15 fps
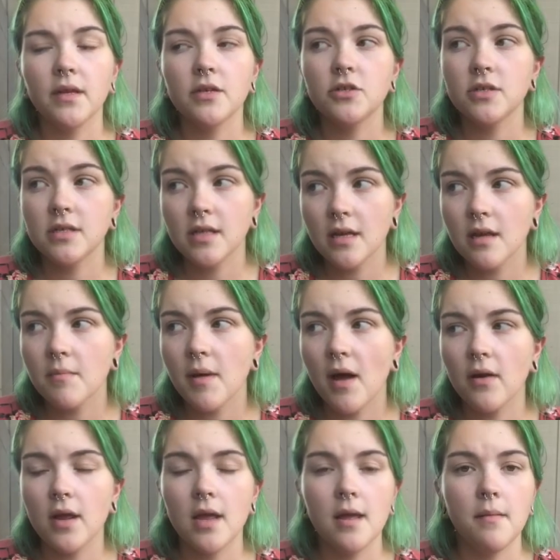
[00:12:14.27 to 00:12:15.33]
Just think
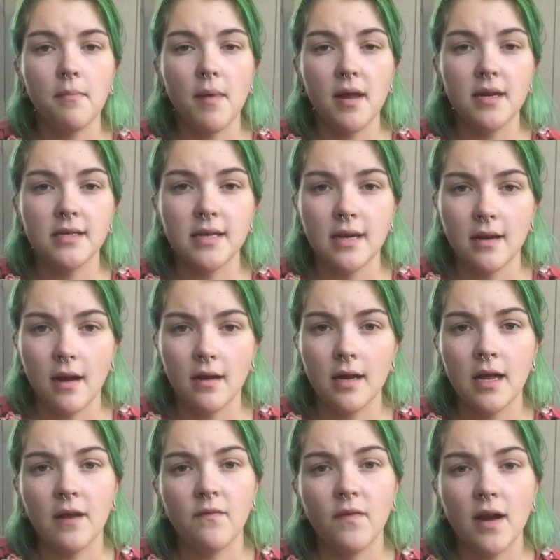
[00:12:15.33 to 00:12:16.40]
about it, meditate on
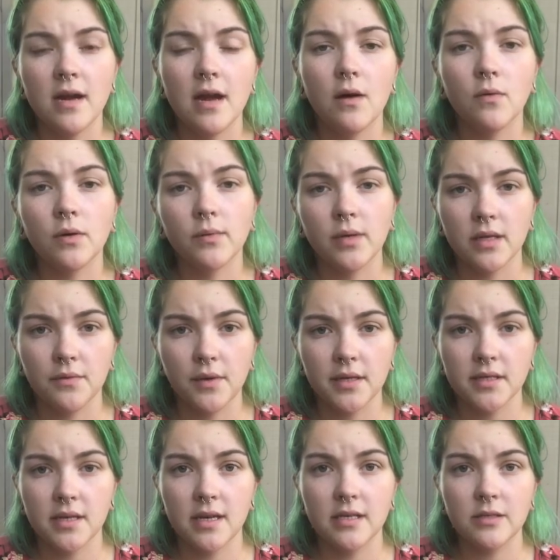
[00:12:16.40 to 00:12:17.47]
it, and find out what really
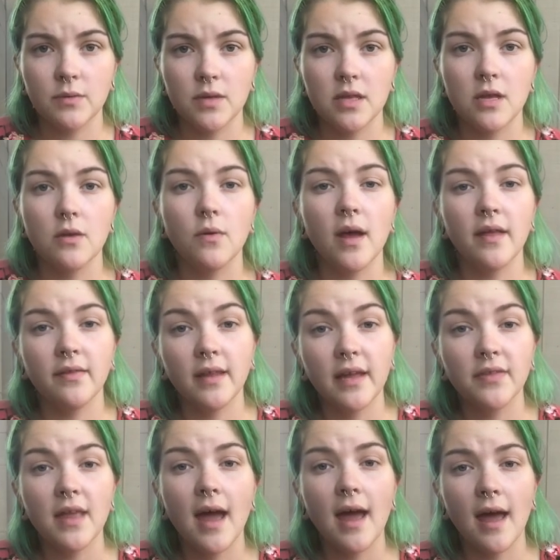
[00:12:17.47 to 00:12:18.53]
resonates with you, and
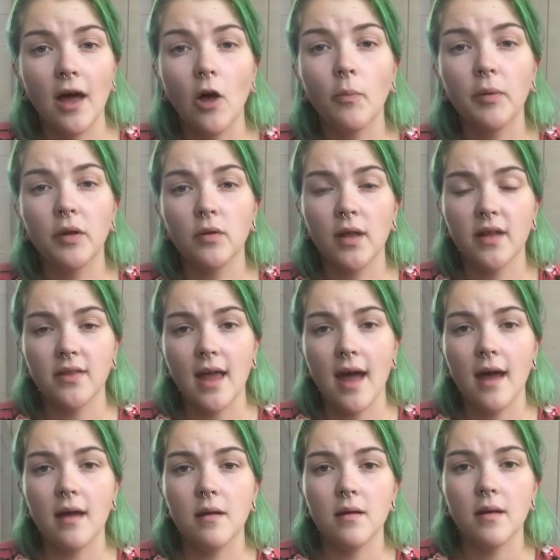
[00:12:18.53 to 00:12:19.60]
let that help you. Let
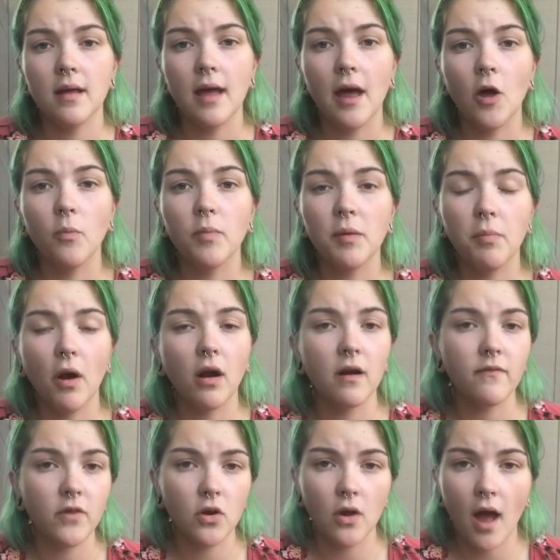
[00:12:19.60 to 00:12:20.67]
that help be part
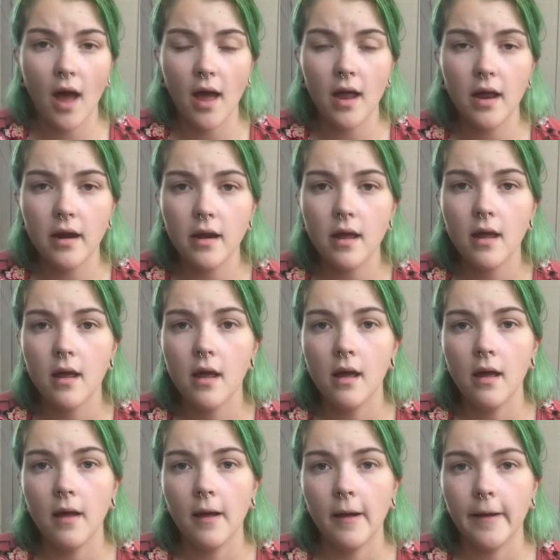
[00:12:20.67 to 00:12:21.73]
of your guide.
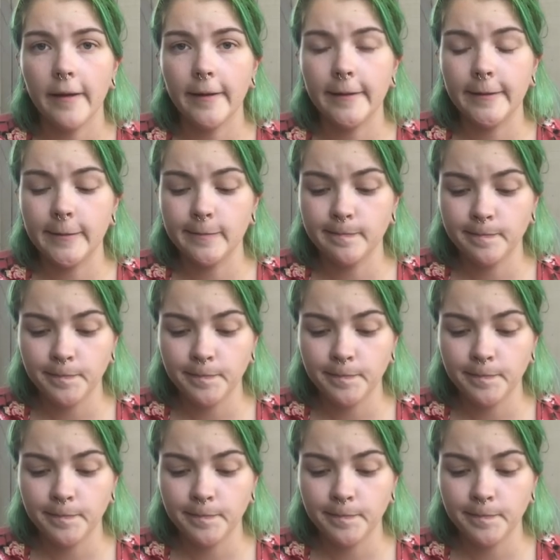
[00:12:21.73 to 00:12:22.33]
I